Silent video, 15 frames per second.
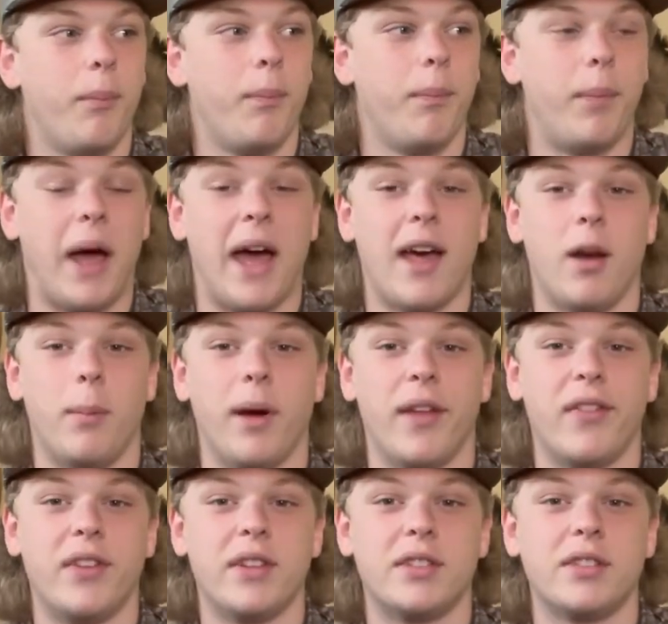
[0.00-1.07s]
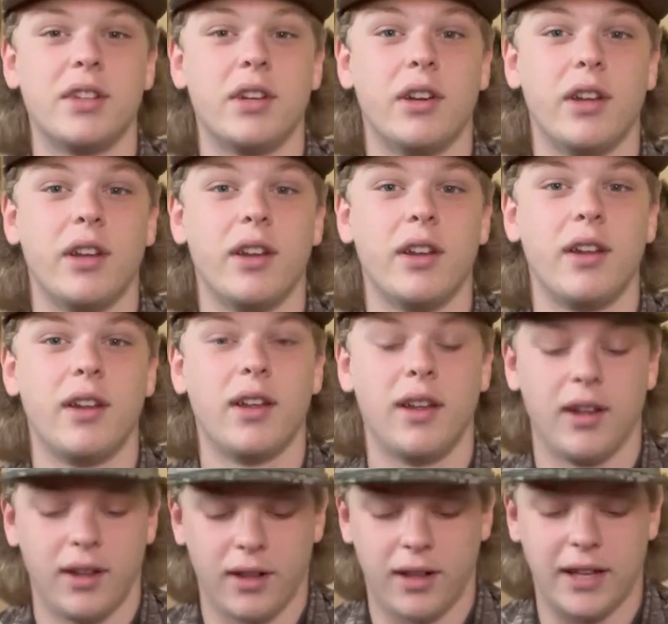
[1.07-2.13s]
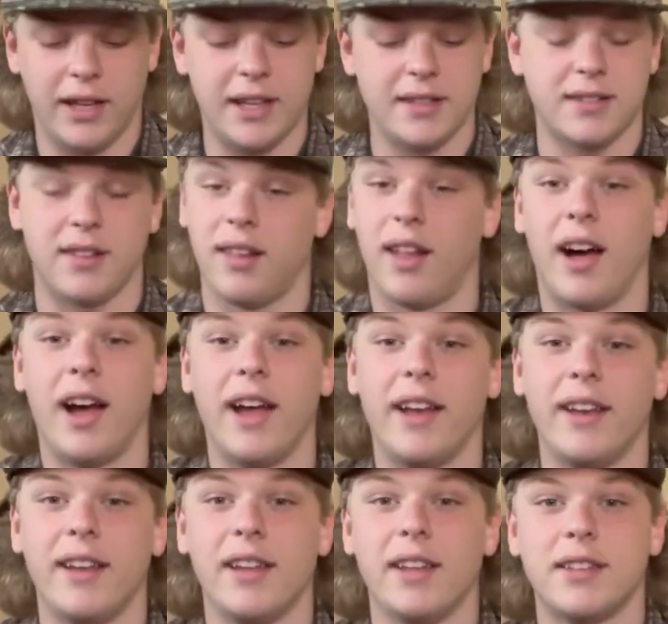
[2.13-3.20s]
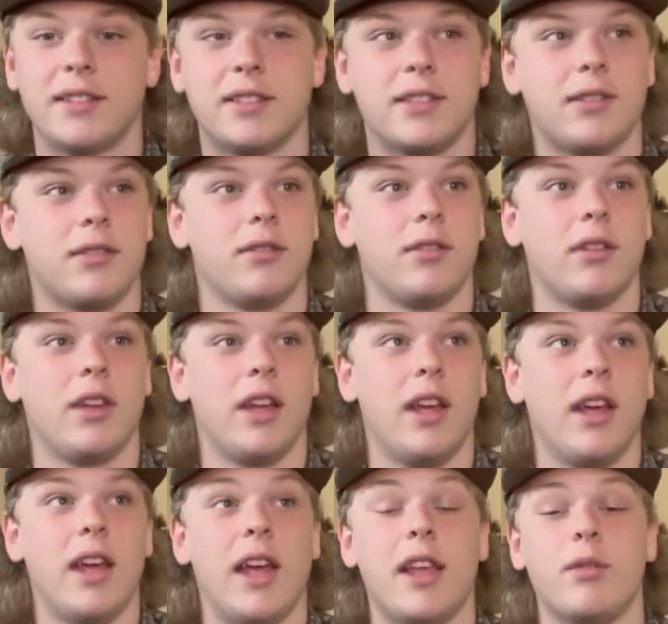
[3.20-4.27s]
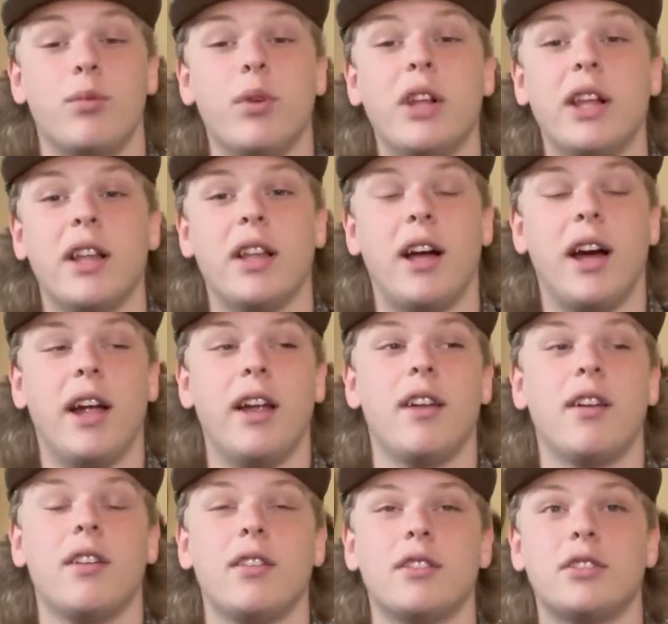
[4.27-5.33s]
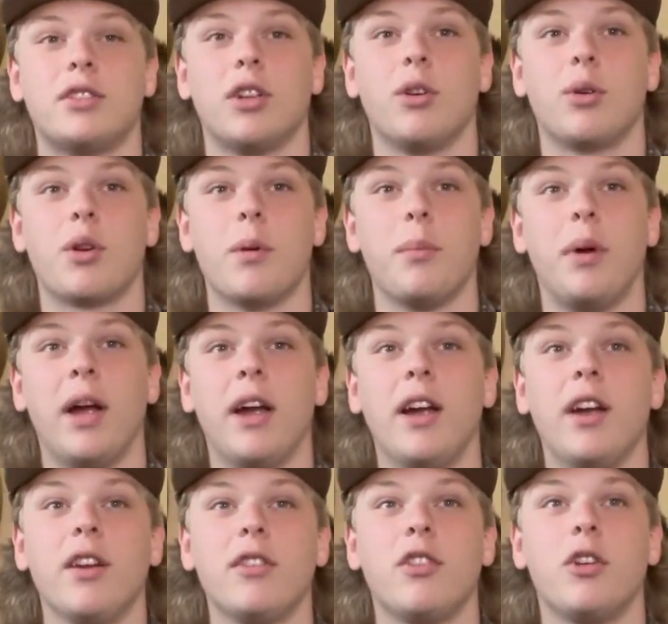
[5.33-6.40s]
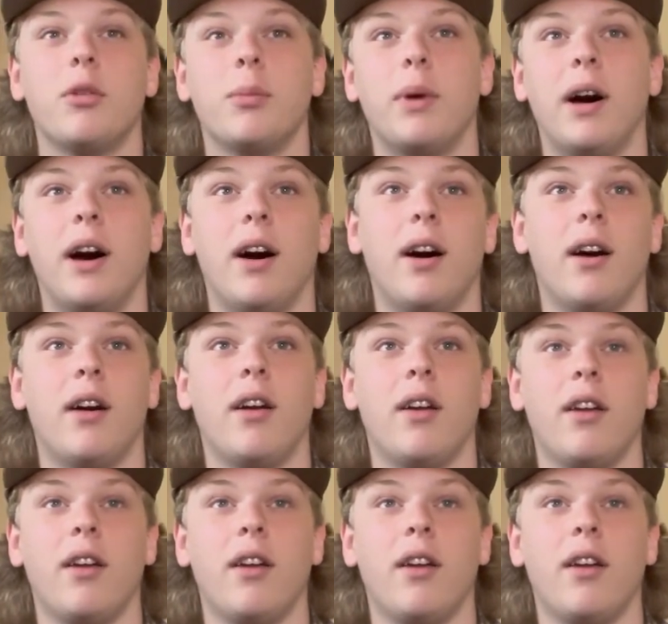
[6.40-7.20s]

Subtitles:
bad about this gun. Like, it's light. It's really light. So compared to my